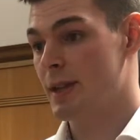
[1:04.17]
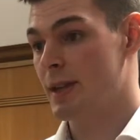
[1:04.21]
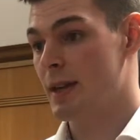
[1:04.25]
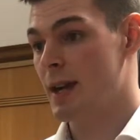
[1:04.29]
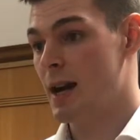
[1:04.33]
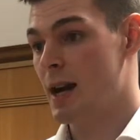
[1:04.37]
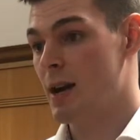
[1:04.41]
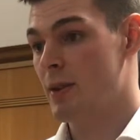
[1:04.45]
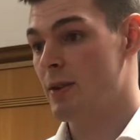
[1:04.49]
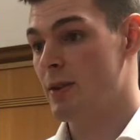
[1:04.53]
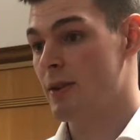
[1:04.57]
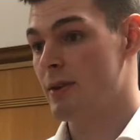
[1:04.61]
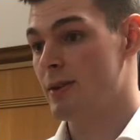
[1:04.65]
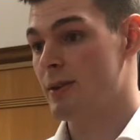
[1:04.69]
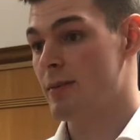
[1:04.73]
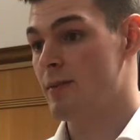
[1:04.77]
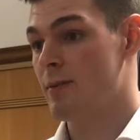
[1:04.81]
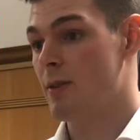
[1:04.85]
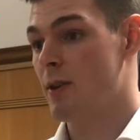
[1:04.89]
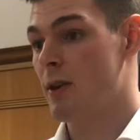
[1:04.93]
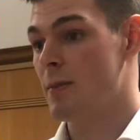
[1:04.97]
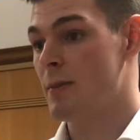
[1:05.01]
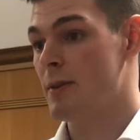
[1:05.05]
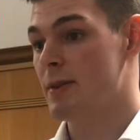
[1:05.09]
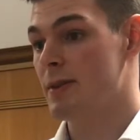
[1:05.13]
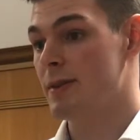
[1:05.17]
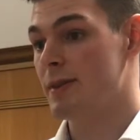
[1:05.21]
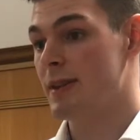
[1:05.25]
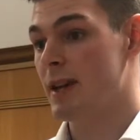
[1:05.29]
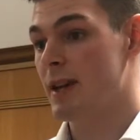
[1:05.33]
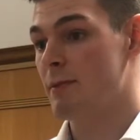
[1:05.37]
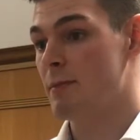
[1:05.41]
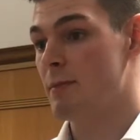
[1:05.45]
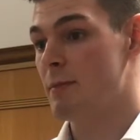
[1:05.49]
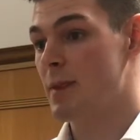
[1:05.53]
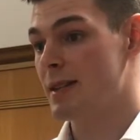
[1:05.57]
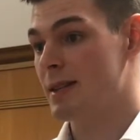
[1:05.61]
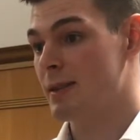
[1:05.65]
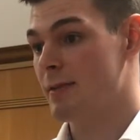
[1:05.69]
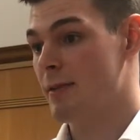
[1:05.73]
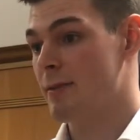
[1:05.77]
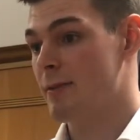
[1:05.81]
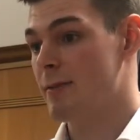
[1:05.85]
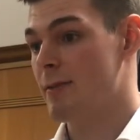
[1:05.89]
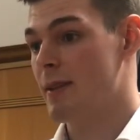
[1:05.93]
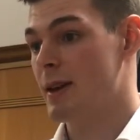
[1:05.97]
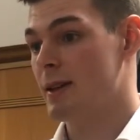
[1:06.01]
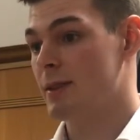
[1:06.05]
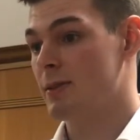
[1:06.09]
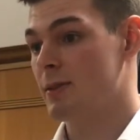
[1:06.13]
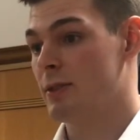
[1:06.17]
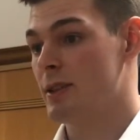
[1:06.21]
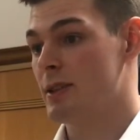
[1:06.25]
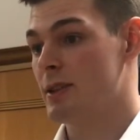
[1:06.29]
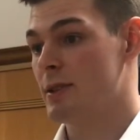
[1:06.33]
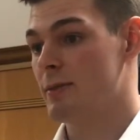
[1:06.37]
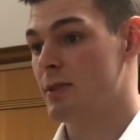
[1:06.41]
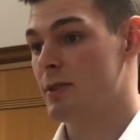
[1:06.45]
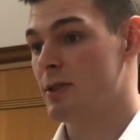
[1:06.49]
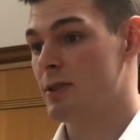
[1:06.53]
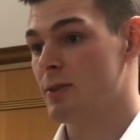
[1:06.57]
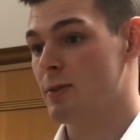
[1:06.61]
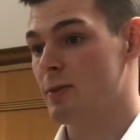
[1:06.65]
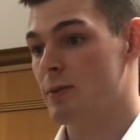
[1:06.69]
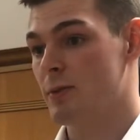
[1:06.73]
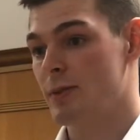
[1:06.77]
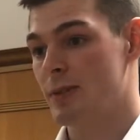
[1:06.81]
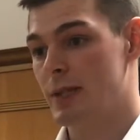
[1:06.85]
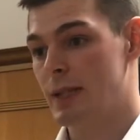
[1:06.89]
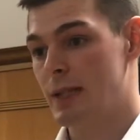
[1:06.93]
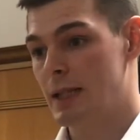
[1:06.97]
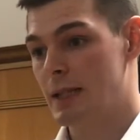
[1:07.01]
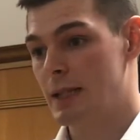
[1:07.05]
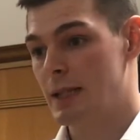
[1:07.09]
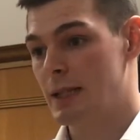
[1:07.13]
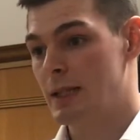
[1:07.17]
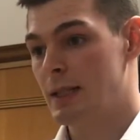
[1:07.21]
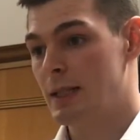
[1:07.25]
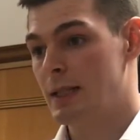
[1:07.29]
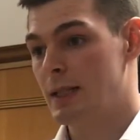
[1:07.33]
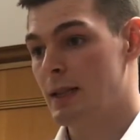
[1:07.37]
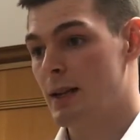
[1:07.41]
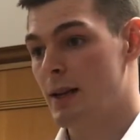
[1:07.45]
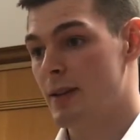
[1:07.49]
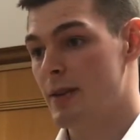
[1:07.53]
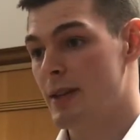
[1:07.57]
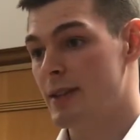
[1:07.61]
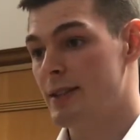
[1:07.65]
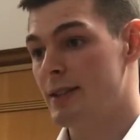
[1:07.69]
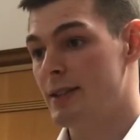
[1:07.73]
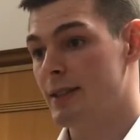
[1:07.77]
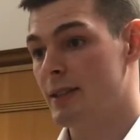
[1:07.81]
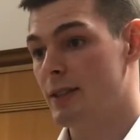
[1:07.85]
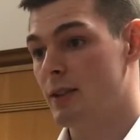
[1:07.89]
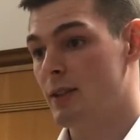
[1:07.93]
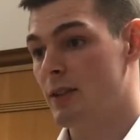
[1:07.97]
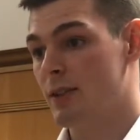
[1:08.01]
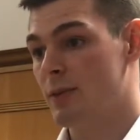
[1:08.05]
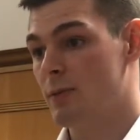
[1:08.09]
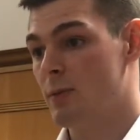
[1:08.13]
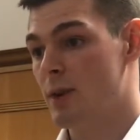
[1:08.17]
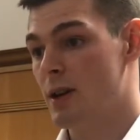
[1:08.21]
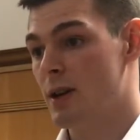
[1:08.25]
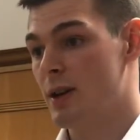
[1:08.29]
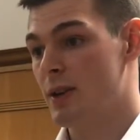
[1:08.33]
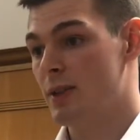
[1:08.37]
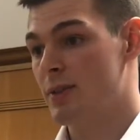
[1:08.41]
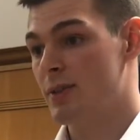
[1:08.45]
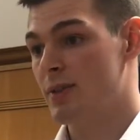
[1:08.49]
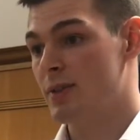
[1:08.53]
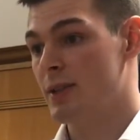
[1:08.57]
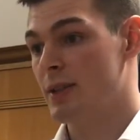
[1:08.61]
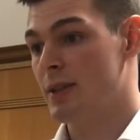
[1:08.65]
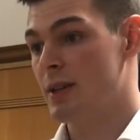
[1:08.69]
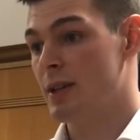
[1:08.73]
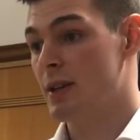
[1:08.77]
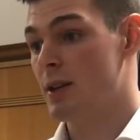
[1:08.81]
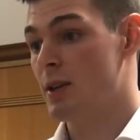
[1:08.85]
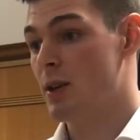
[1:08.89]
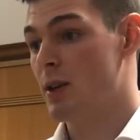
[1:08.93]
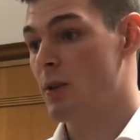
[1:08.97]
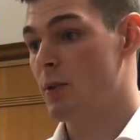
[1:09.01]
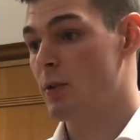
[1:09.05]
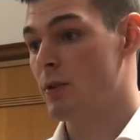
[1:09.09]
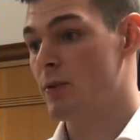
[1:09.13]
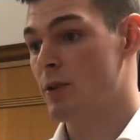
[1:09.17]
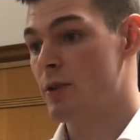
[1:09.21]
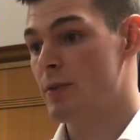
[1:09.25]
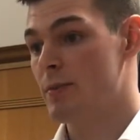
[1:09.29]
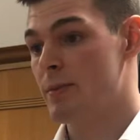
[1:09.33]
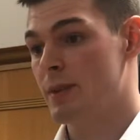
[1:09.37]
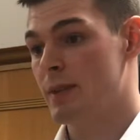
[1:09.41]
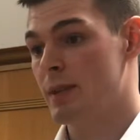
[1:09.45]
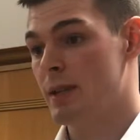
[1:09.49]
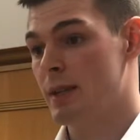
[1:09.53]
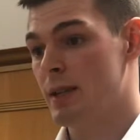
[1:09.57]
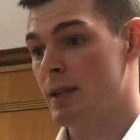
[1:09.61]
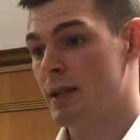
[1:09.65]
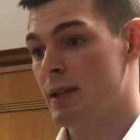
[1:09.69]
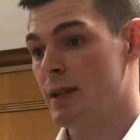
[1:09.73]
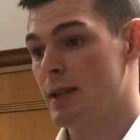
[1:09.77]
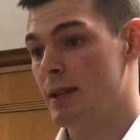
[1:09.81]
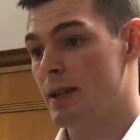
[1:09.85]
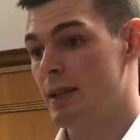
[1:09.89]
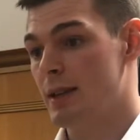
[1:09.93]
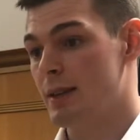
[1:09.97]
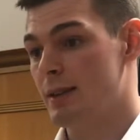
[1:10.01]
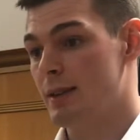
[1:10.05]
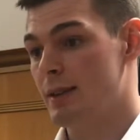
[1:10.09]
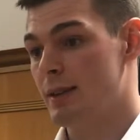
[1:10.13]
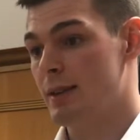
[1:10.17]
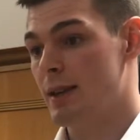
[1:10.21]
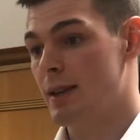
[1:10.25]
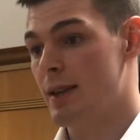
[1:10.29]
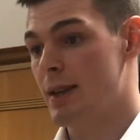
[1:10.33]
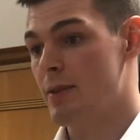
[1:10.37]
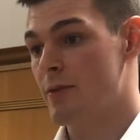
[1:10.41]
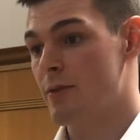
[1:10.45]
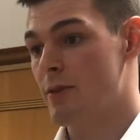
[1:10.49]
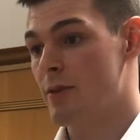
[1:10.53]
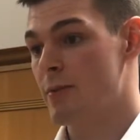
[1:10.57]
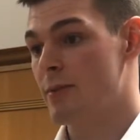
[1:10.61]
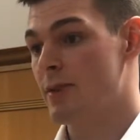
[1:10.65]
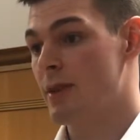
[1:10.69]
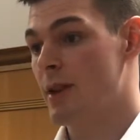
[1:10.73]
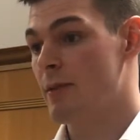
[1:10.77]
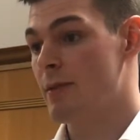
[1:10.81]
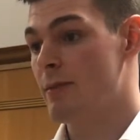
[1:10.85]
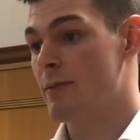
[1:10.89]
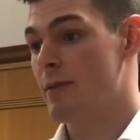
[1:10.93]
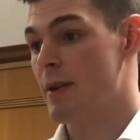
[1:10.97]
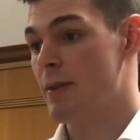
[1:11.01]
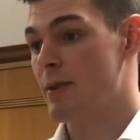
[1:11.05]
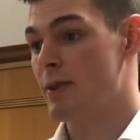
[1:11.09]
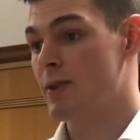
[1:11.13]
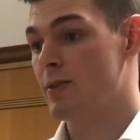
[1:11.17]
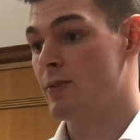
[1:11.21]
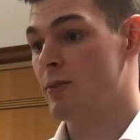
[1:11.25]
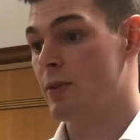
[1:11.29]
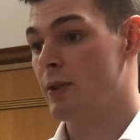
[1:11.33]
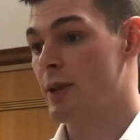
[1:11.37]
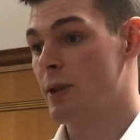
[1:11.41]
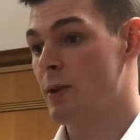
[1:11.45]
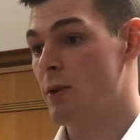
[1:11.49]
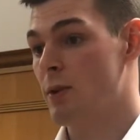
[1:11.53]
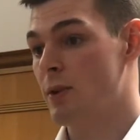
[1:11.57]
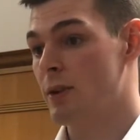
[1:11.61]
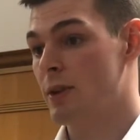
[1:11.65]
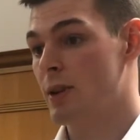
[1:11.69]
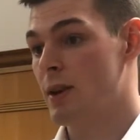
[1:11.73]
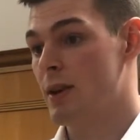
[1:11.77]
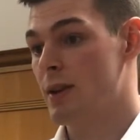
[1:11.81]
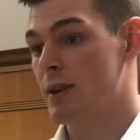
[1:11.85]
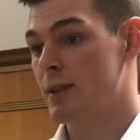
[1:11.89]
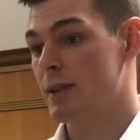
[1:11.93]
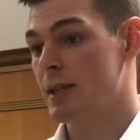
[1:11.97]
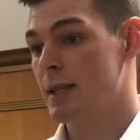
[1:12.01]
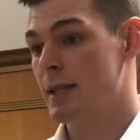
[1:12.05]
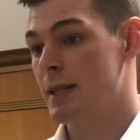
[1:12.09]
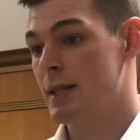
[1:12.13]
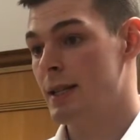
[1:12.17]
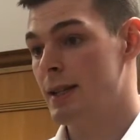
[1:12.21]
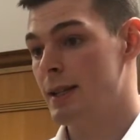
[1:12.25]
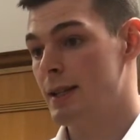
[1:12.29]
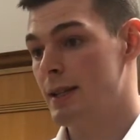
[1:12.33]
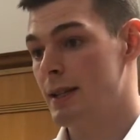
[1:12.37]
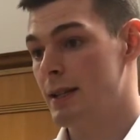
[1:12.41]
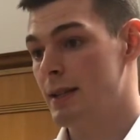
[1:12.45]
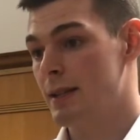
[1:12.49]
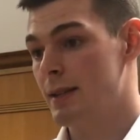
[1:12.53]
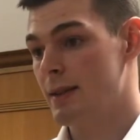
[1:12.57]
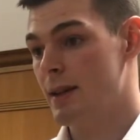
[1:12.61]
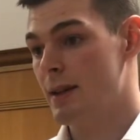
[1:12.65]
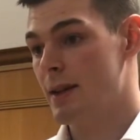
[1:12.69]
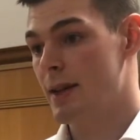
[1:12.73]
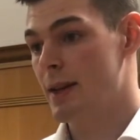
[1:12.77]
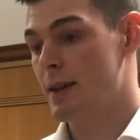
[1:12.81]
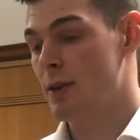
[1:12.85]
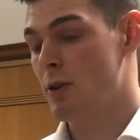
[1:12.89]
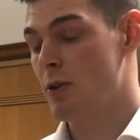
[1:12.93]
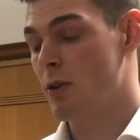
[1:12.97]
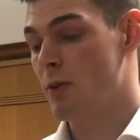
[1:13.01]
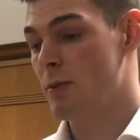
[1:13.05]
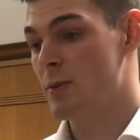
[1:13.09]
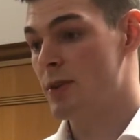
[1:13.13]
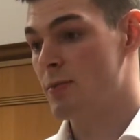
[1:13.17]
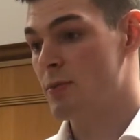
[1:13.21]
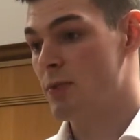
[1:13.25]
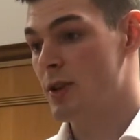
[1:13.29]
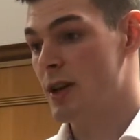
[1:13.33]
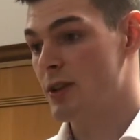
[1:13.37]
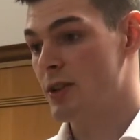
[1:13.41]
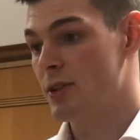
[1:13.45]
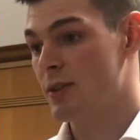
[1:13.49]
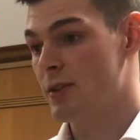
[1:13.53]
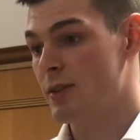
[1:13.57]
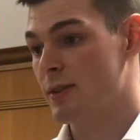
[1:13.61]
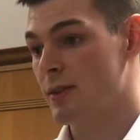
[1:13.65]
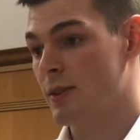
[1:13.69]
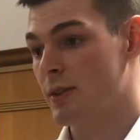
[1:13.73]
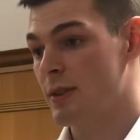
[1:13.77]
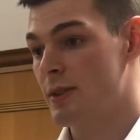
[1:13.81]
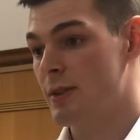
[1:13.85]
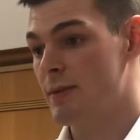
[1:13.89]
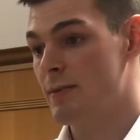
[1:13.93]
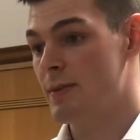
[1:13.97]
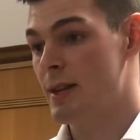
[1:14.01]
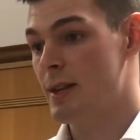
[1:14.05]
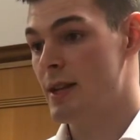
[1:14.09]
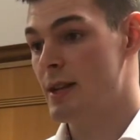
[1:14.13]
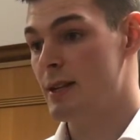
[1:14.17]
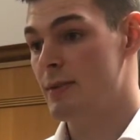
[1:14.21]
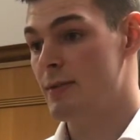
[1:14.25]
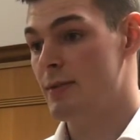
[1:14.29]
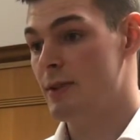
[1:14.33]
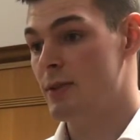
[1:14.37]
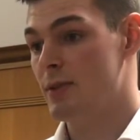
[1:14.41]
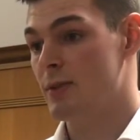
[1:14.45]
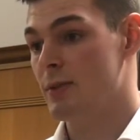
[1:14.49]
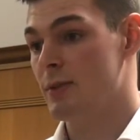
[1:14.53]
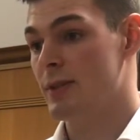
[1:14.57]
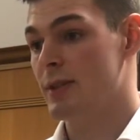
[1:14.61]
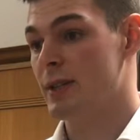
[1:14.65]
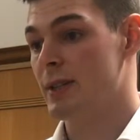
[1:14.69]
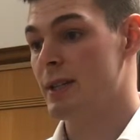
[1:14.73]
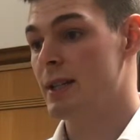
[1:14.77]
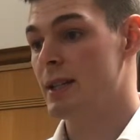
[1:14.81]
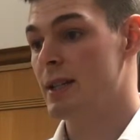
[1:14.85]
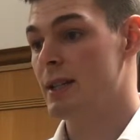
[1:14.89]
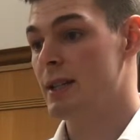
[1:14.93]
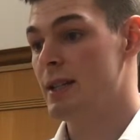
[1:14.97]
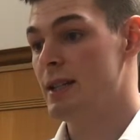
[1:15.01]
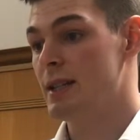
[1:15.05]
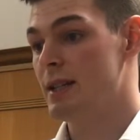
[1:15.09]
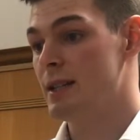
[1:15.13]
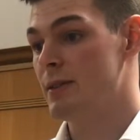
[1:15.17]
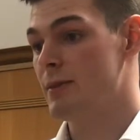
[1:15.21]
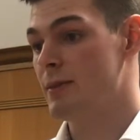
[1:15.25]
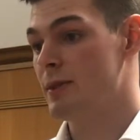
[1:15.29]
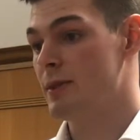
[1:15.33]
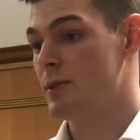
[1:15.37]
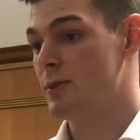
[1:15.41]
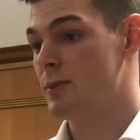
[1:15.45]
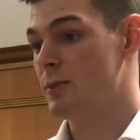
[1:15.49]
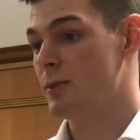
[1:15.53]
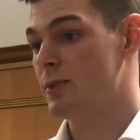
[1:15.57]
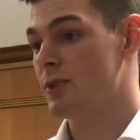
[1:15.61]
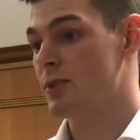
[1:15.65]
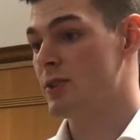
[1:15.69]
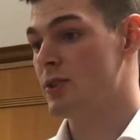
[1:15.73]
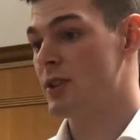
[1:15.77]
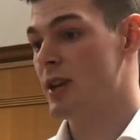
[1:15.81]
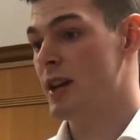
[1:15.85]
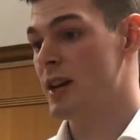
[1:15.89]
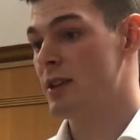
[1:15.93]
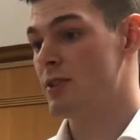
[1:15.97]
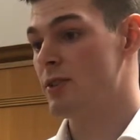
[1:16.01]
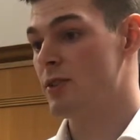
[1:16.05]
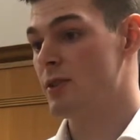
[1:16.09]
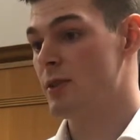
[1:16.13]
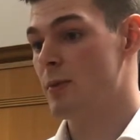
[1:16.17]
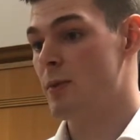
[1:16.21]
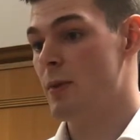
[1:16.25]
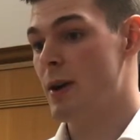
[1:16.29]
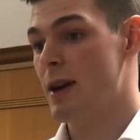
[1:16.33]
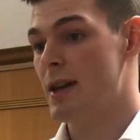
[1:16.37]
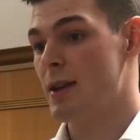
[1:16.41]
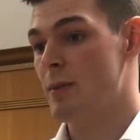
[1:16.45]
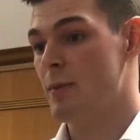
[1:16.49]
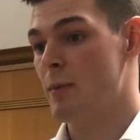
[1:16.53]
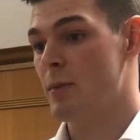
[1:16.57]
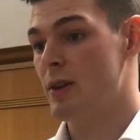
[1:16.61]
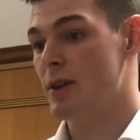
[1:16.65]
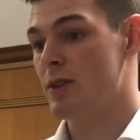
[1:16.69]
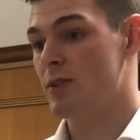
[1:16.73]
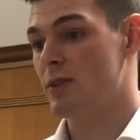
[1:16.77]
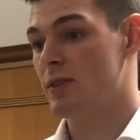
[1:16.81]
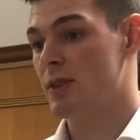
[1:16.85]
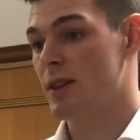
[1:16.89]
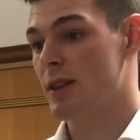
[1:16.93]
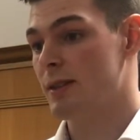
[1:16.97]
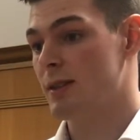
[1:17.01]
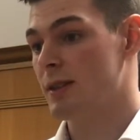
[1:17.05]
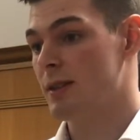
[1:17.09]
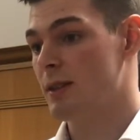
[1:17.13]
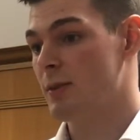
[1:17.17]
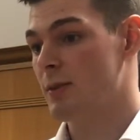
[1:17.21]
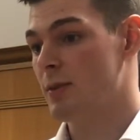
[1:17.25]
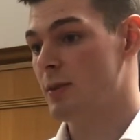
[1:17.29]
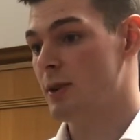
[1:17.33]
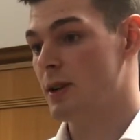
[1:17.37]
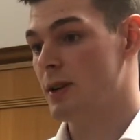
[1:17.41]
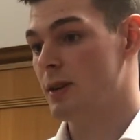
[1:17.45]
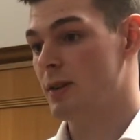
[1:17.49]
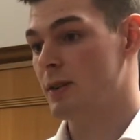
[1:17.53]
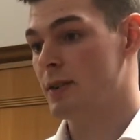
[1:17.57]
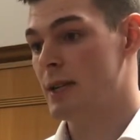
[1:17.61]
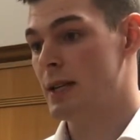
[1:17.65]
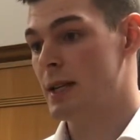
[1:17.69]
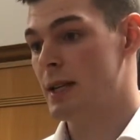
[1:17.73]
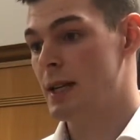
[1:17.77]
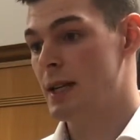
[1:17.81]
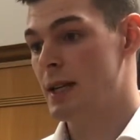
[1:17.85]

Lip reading: and how those environments have massive effects on individuals. I then did a lot of work studying cult groups, that is to say groups that are very strongly organised, that exert enormous pressures on individuals and can lead individuals to change the way in which they see the world.